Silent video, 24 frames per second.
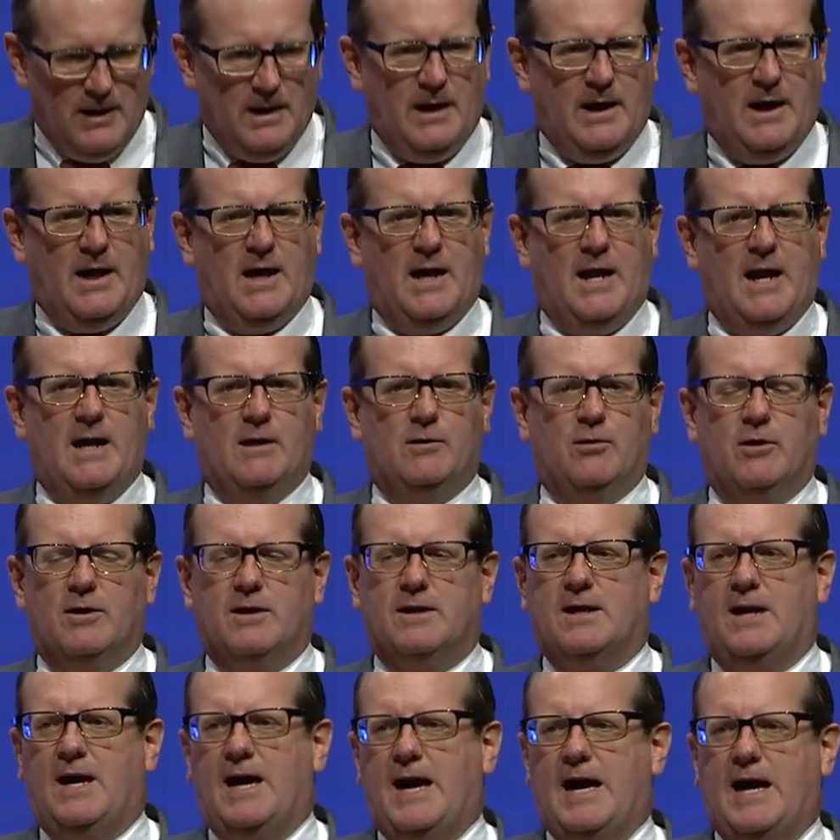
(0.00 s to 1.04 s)
And I
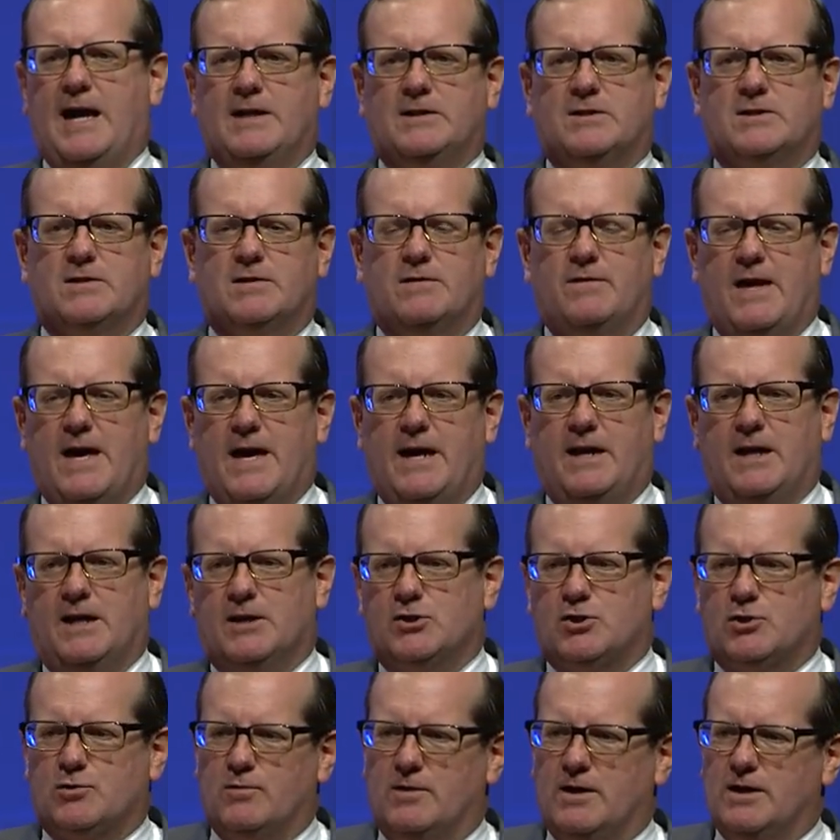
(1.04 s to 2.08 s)
look at that
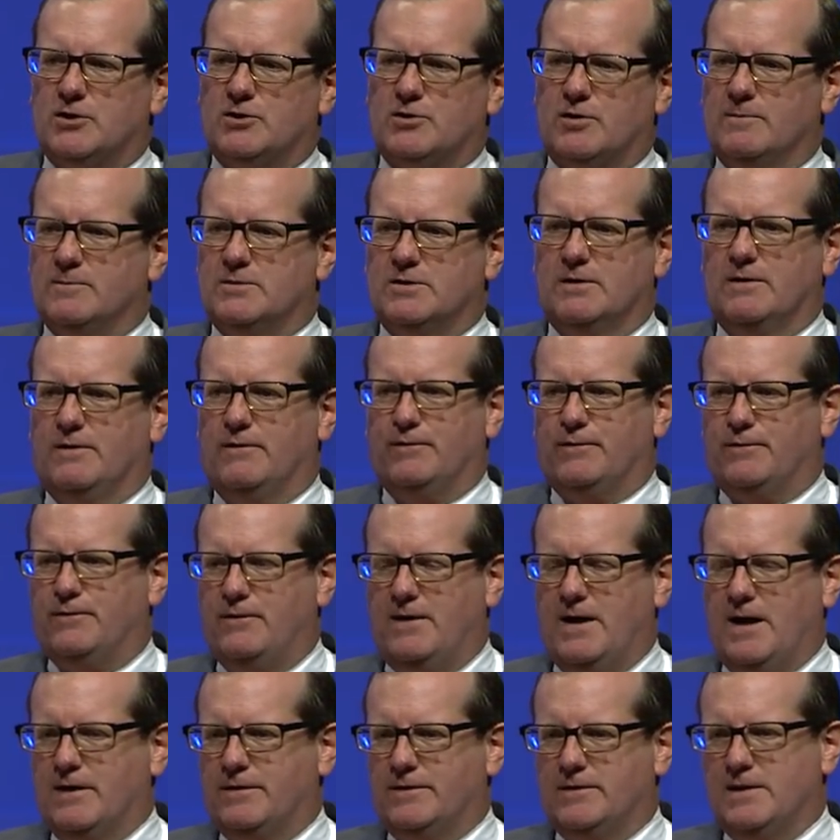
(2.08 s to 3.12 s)
history in terms of
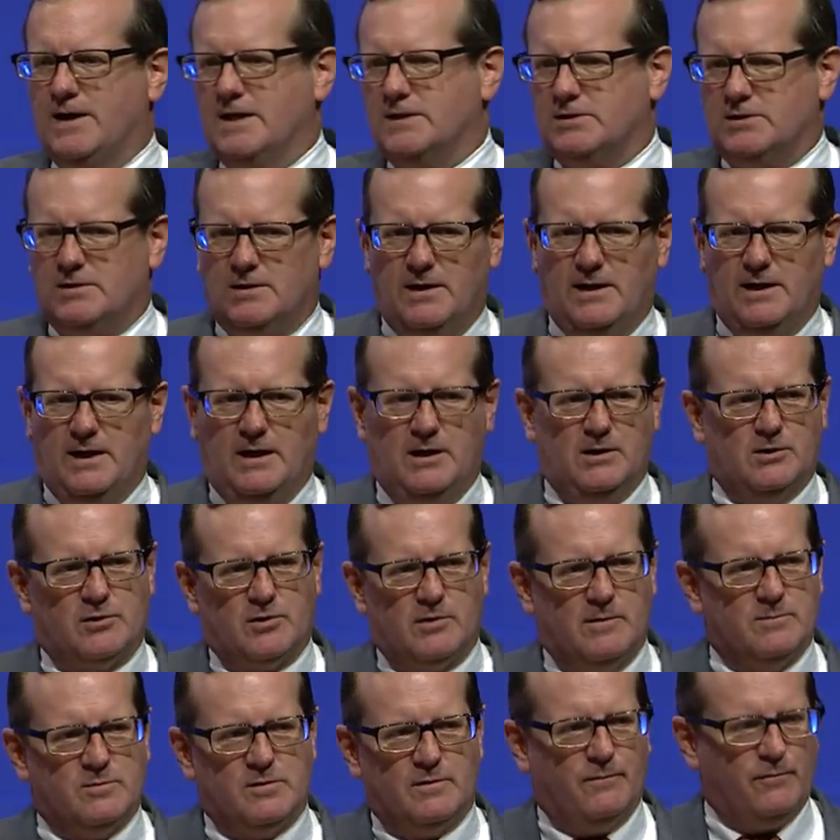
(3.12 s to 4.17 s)
ethnicity, in
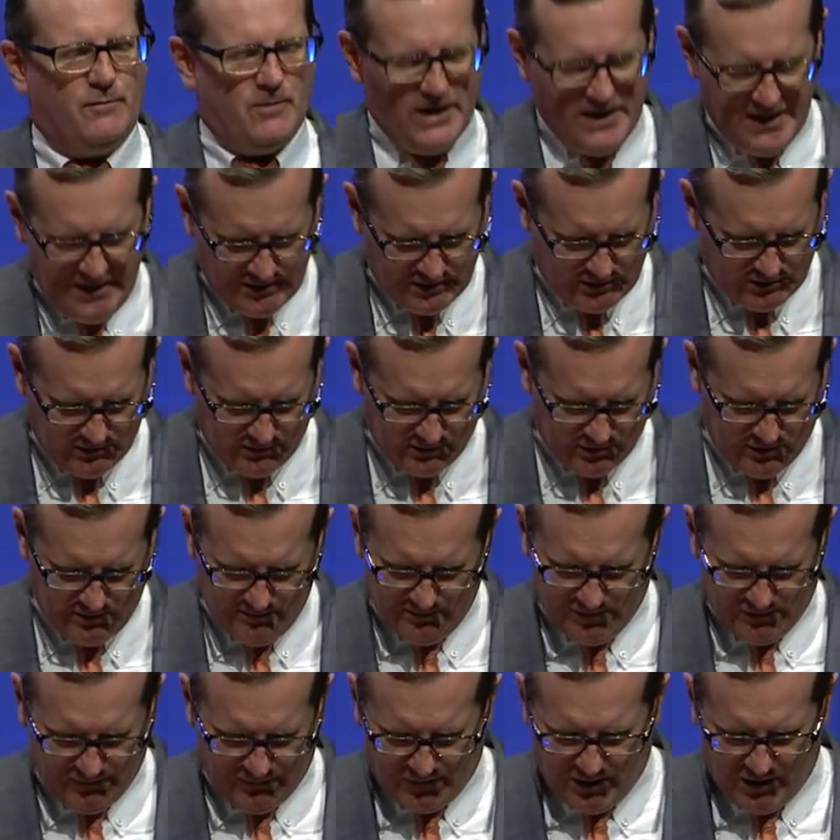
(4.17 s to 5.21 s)
terms of race, in
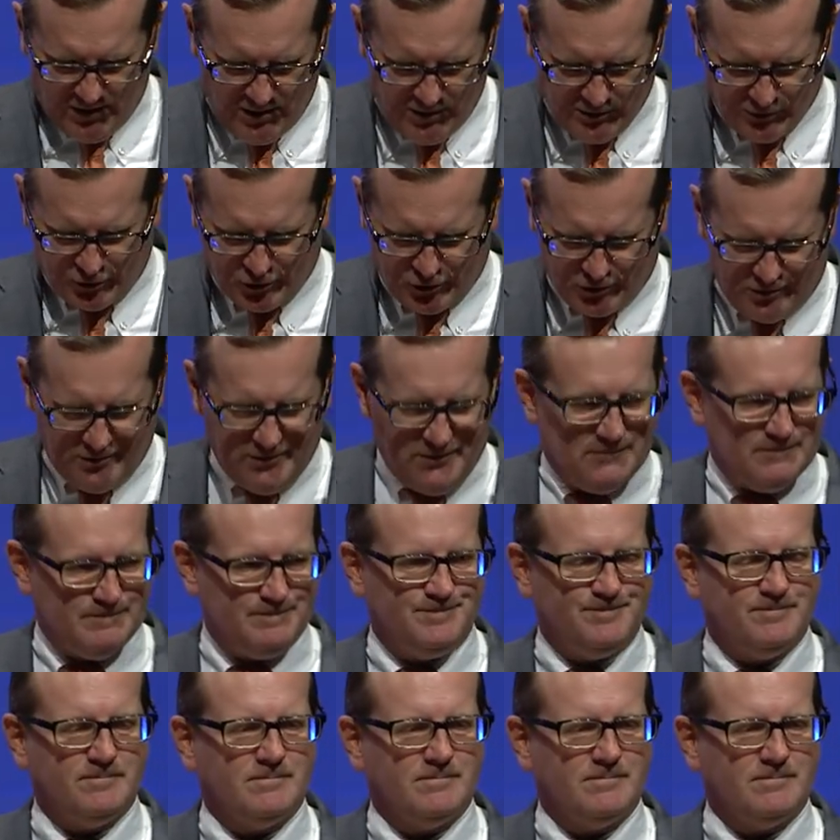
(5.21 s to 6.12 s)
terms of culture,